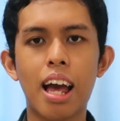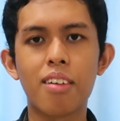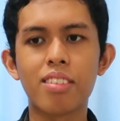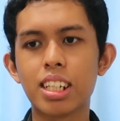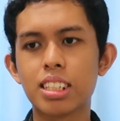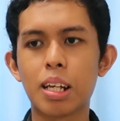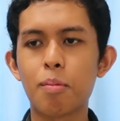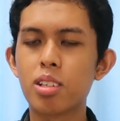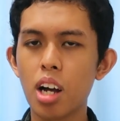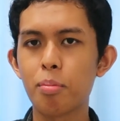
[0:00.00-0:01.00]
have the
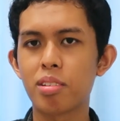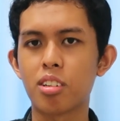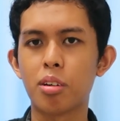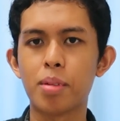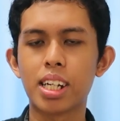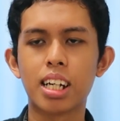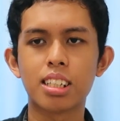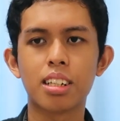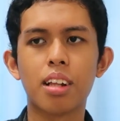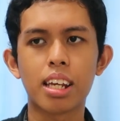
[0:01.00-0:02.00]
same job scope,
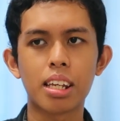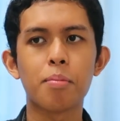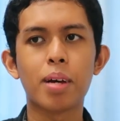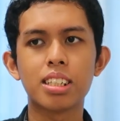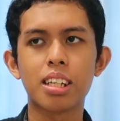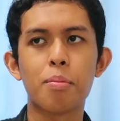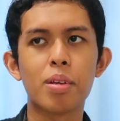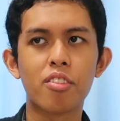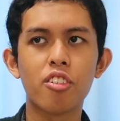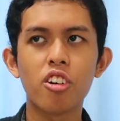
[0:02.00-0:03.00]
because like Iman said
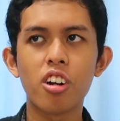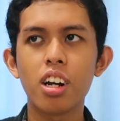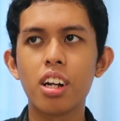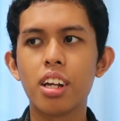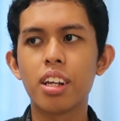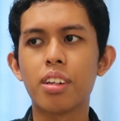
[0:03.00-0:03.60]
before,